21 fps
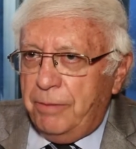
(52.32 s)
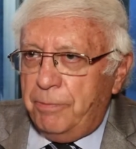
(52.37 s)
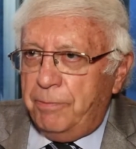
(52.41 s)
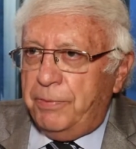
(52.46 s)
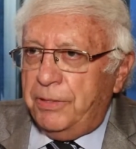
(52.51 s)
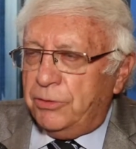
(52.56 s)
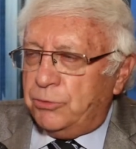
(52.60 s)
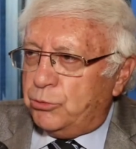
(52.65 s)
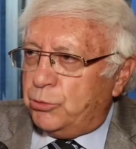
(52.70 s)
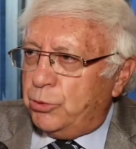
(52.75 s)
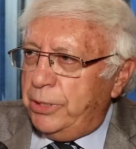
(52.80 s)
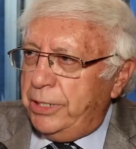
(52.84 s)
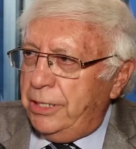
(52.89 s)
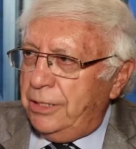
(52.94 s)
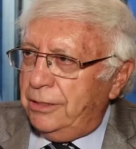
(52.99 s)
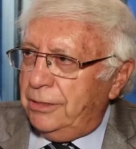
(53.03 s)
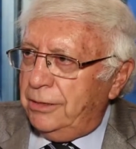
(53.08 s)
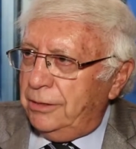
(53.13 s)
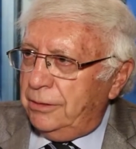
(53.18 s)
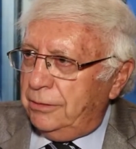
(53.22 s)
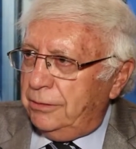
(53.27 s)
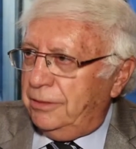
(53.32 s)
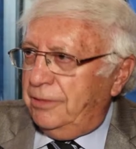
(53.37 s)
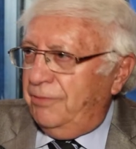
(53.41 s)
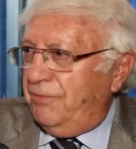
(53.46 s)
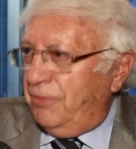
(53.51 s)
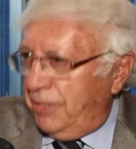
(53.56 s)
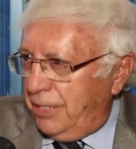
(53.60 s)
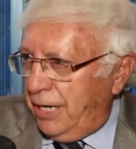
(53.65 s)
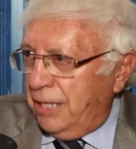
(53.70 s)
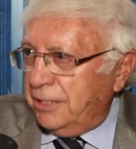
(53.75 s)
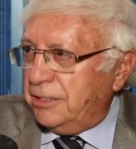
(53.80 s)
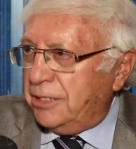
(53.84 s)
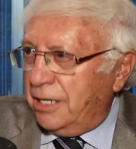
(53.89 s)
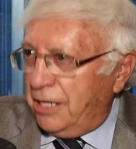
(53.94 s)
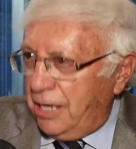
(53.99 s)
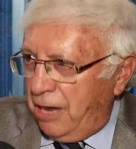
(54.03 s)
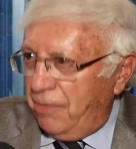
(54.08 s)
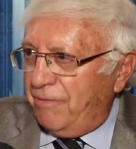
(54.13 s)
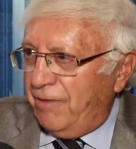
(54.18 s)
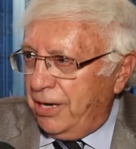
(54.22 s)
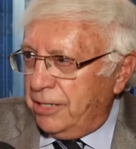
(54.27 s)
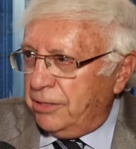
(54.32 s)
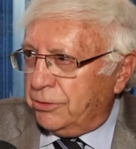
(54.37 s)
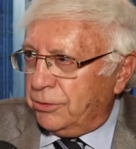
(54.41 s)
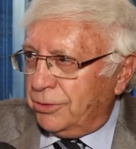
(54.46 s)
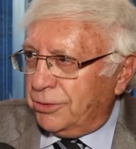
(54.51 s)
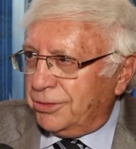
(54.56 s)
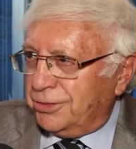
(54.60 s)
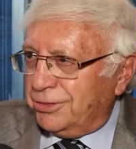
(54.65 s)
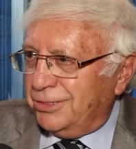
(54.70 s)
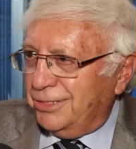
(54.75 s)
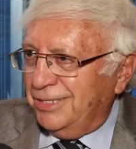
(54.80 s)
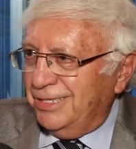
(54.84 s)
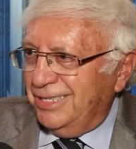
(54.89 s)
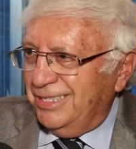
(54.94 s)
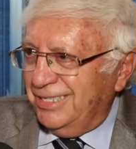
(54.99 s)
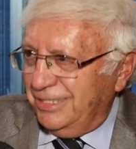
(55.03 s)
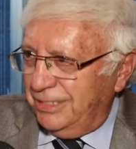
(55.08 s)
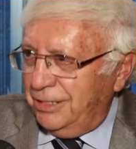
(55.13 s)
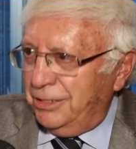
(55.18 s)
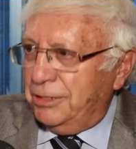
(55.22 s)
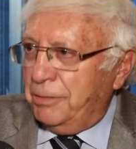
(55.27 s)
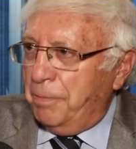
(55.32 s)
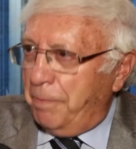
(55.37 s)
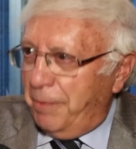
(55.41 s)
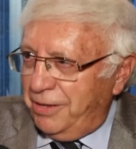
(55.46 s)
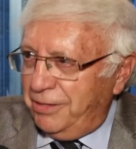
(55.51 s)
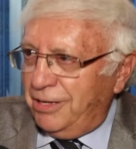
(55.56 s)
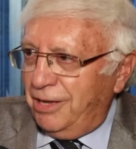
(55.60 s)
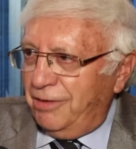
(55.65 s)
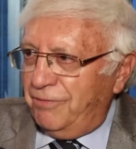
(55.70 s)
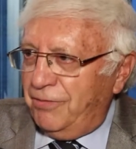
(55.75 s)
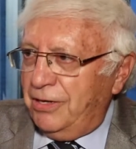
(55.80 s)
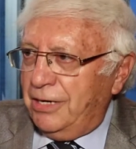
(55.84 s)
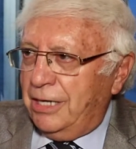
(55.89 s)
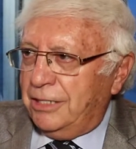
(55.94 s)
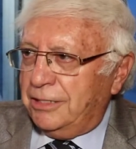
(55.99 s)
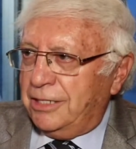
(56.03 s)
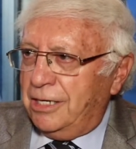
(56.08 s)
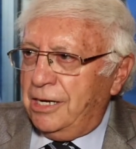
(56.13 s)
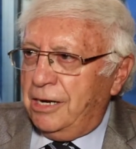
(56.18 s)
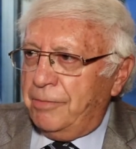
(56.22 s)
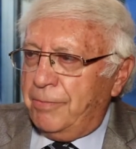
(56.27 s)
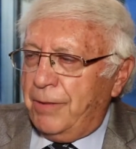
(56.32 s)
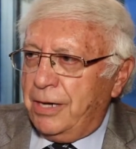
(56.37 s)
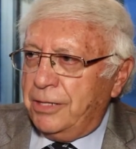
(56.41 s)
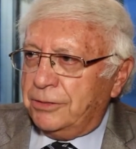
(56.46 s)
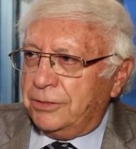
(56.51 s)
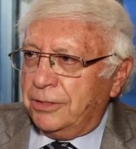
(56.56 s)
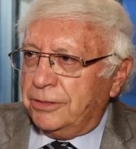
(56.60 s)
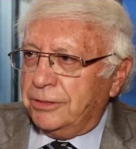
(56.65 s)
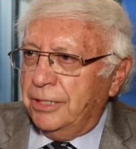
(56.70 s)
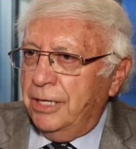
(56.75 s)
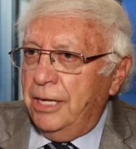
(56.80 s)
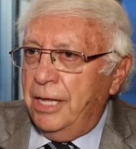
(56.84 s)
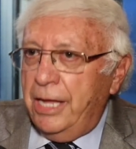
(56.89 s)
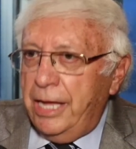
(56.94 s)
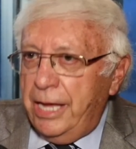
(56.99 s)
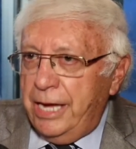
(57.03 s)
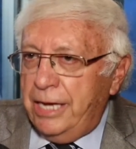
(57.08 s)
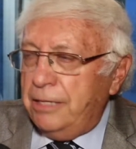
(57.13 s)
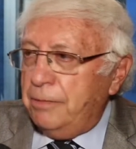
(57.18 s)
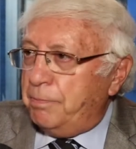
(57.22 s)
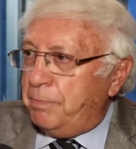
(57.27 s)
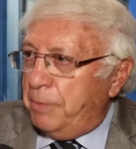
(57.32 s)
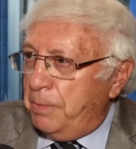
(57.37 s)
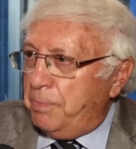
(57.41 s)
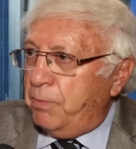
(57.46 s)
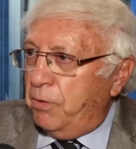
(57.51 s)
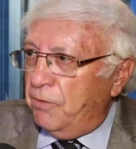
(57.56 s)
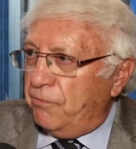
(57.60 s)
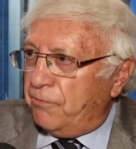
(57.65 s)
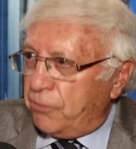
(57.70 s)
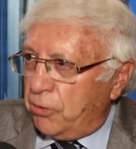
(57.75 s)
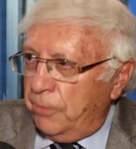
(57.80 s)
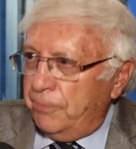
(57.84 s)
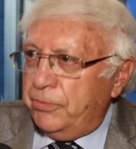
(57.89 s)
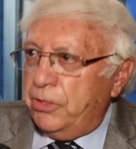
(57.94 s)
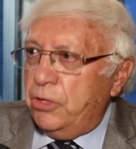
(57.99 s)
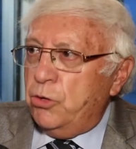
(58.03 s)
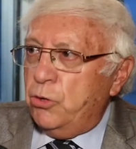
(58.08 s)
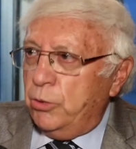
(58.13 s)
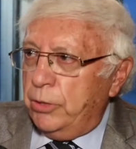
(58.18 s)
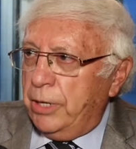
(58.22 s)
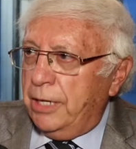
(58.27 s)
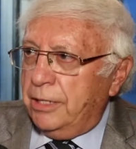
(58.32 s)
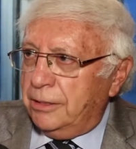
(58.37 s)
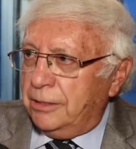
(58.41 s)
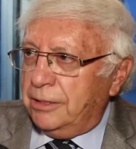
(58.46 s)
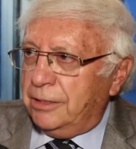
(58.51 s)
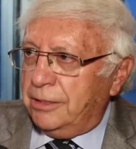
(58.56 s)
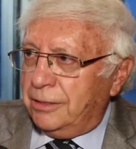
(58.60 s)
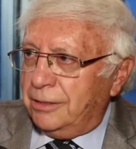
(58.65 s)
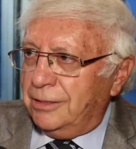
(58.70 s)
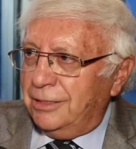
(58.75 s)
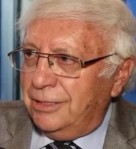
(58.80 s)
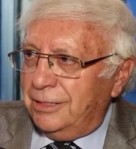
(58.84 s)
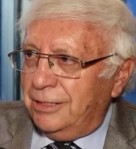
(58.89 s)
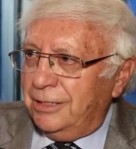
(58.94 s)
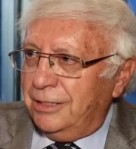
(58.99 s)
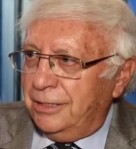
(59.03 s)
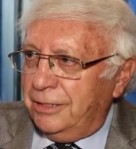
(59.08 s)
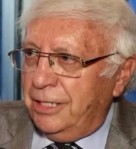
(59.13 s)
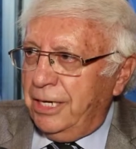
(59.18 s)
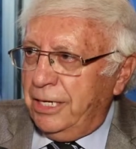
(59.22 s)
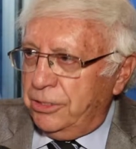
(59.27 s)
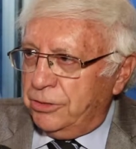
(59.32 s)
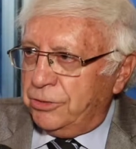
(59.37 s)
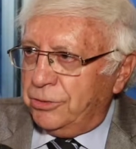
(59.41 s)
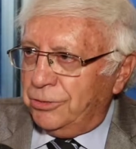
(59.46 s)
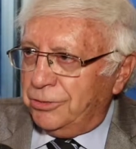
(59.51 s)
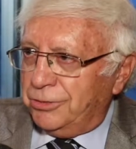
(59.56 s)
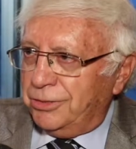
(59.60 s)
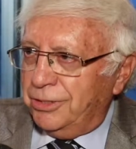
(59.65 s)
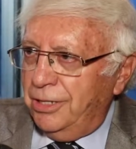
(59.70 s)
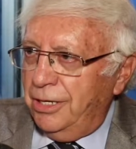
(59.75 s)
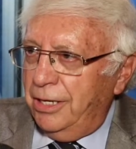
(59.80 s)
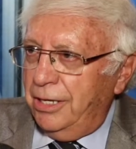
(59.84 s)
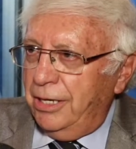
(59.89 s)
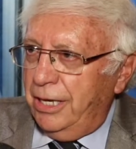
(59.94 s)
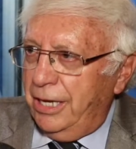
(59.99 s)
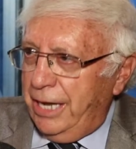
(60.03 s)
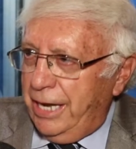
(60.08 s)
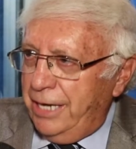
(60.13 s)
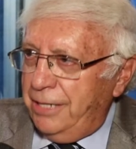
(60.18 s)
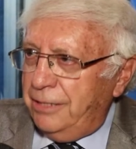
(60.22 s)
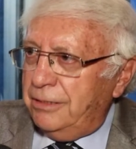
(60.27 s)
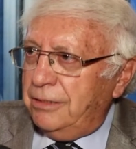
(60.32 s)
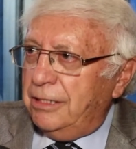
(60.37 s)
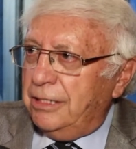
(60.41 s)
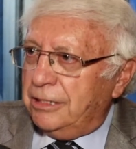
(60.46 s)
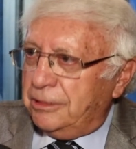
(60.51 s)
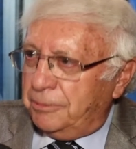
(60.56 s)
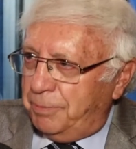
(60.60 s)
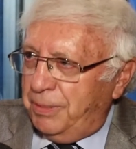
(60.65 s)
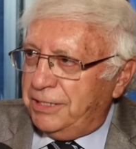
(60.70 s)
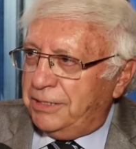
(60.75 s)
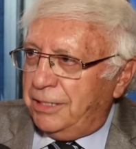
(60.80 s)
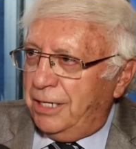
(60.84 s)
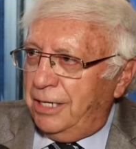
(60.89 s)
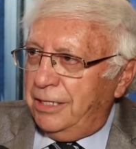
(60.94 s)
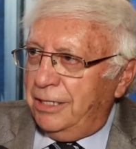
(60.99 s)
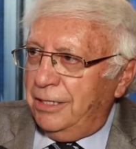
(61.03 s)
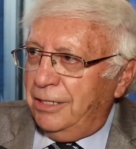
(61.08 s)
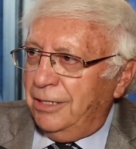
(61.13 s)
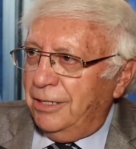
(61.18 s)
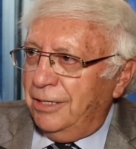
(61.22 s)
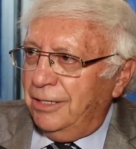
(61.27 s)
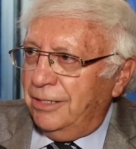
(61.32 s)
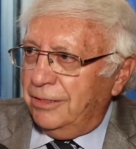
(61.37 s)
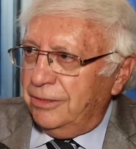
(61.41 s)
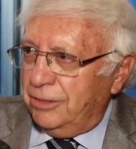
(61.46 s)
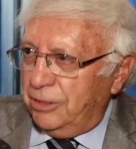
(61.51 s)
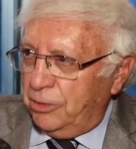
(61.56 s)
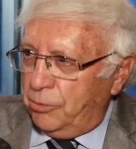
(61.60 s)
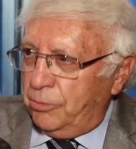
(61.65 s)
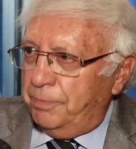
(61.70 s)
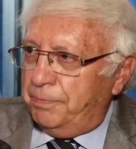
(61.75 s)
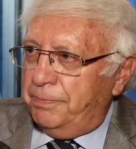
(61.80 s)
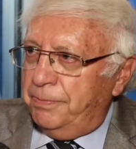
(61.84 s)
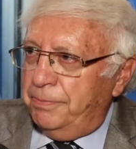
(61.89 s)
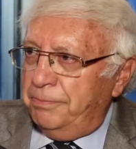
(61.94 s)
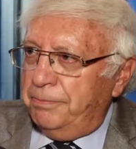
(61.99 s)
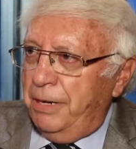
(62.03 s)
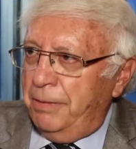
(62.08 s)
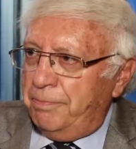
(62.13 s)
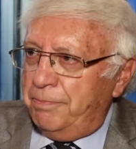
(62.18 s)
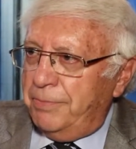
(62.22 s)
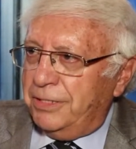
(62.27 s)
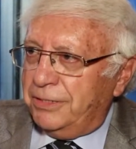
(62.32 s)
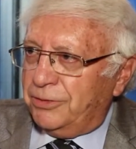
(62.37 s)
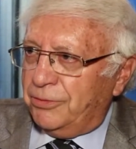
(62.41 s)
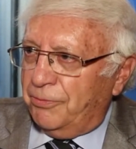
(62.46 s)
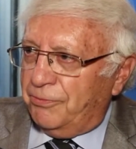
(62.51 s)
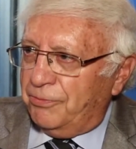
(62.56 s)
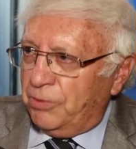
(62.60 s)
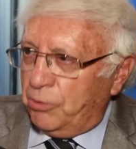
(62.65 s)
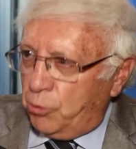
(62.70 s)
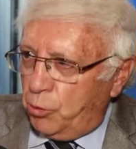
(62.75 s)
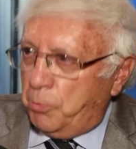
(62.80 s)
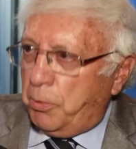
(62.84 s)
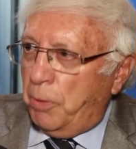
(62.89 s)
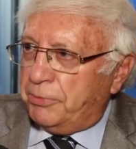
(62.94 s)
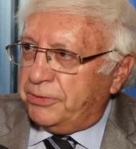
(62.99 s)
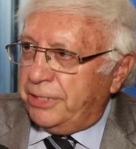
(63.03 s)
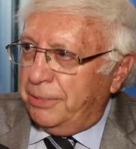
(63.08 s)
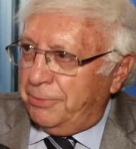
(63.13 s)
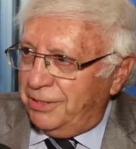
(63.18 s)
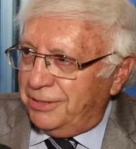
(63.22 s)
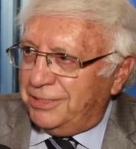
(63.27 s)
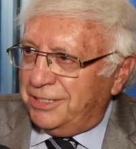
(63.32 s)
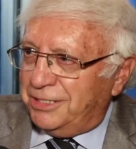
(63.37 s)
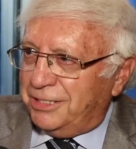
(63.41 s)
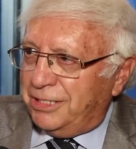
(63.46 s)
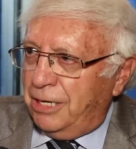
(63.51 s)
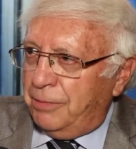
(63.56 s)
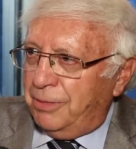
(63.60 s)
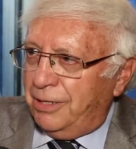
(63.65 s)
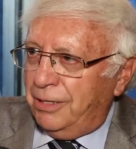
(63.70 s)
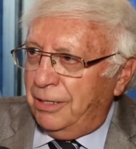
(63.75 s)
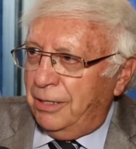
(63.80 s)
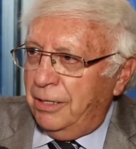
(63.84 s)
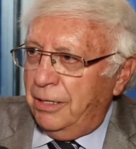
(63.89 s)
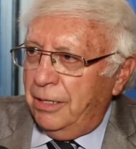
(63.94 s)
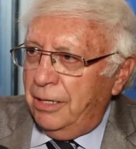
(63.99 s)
between the financial advisors, the independent financial advisors, and people from the United Nations, and especially the members of the Group of 77,